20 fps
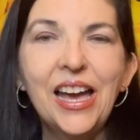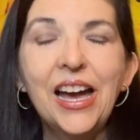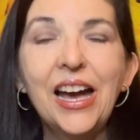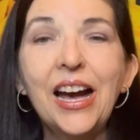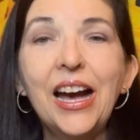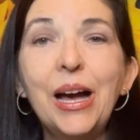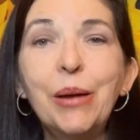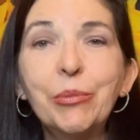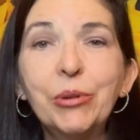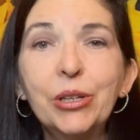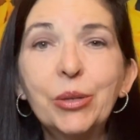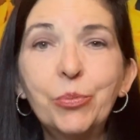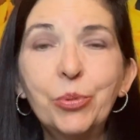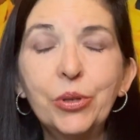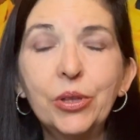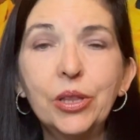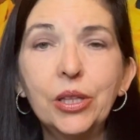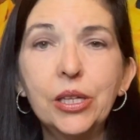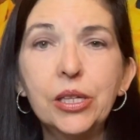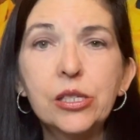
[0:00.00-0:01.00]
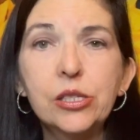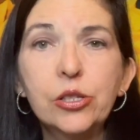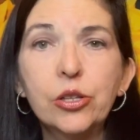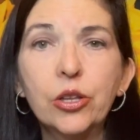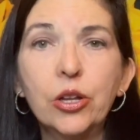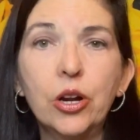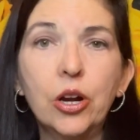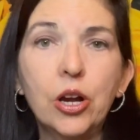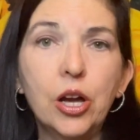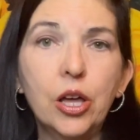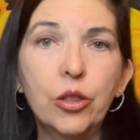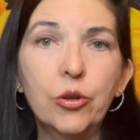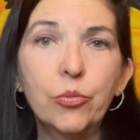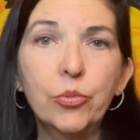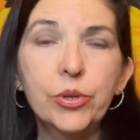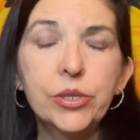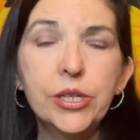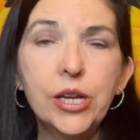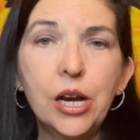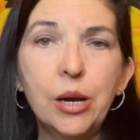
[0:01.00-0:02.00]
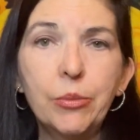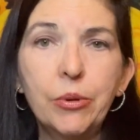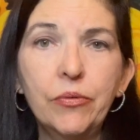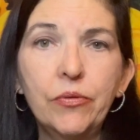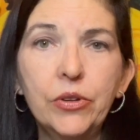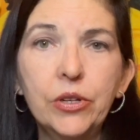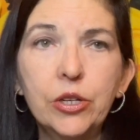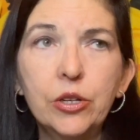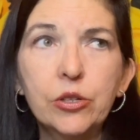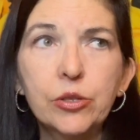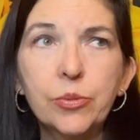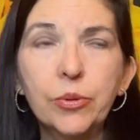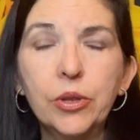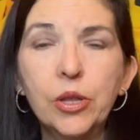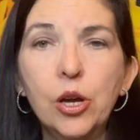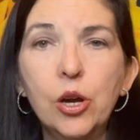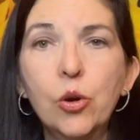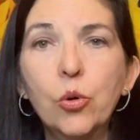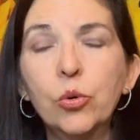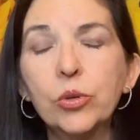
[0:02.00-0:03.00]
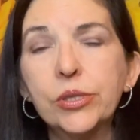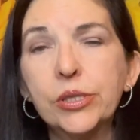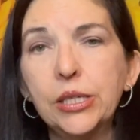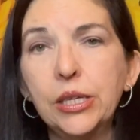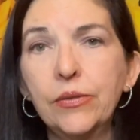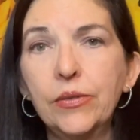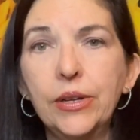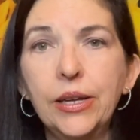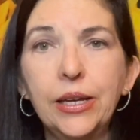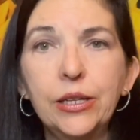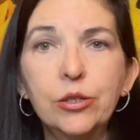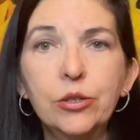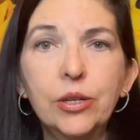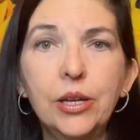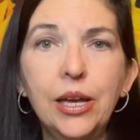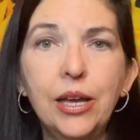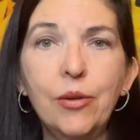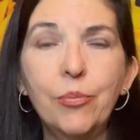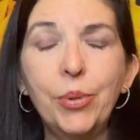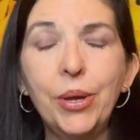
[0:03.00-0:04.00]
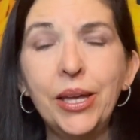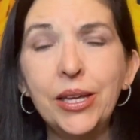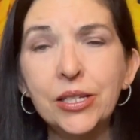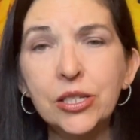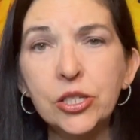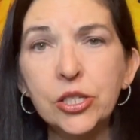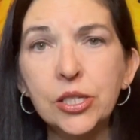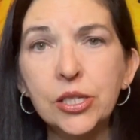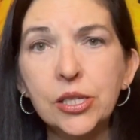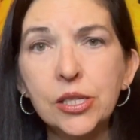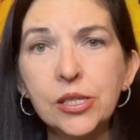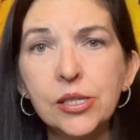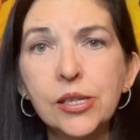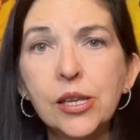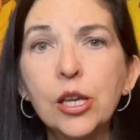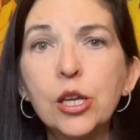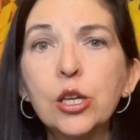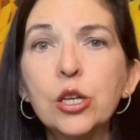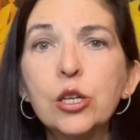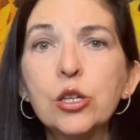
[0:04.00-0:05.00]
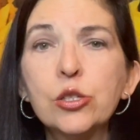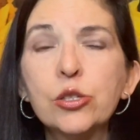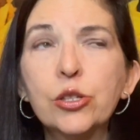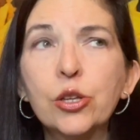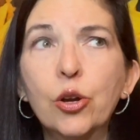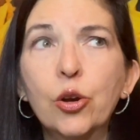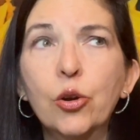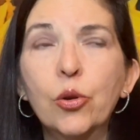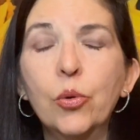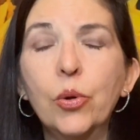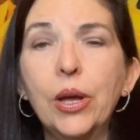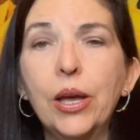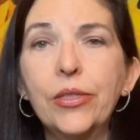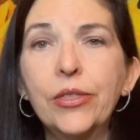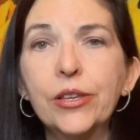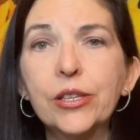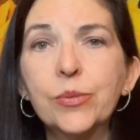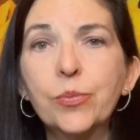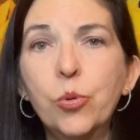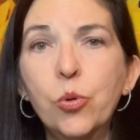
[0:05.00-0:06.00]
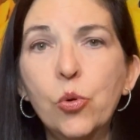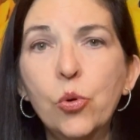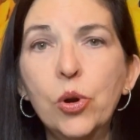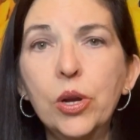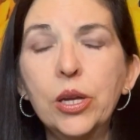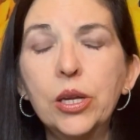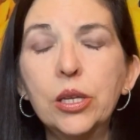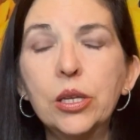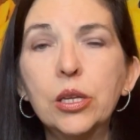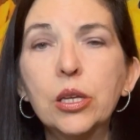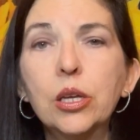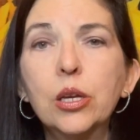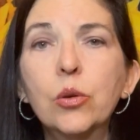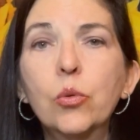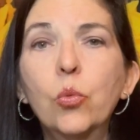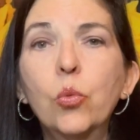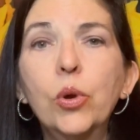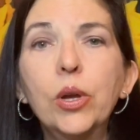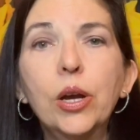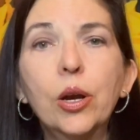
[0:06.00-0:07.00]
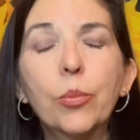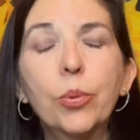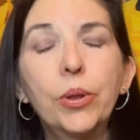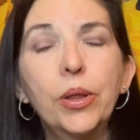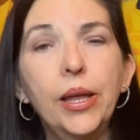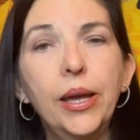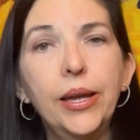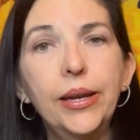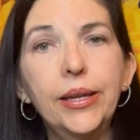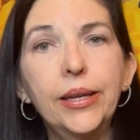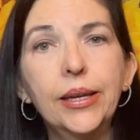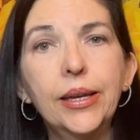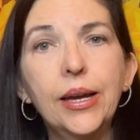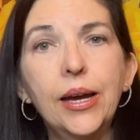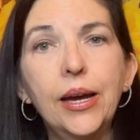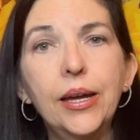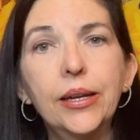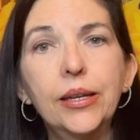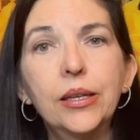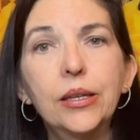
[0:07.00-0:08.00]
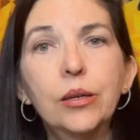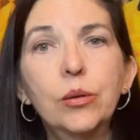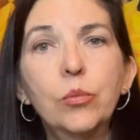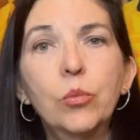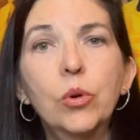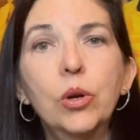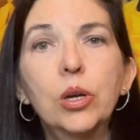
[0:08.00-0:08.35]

I'm going to put links to our other retirement videos below. Steve and I do not have pensions, so at this point, we are planning on him